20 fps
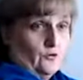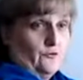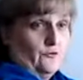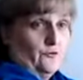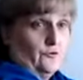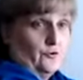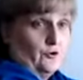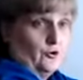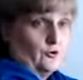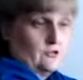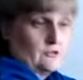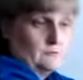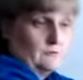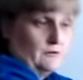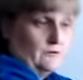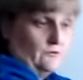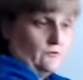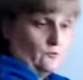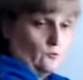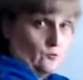first
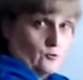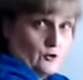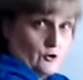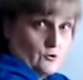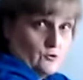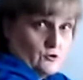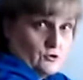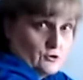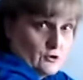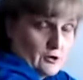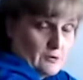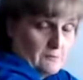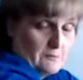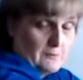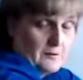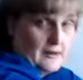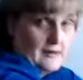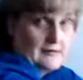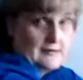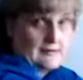before you start
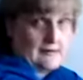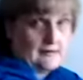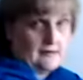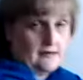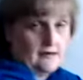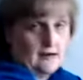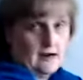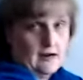bending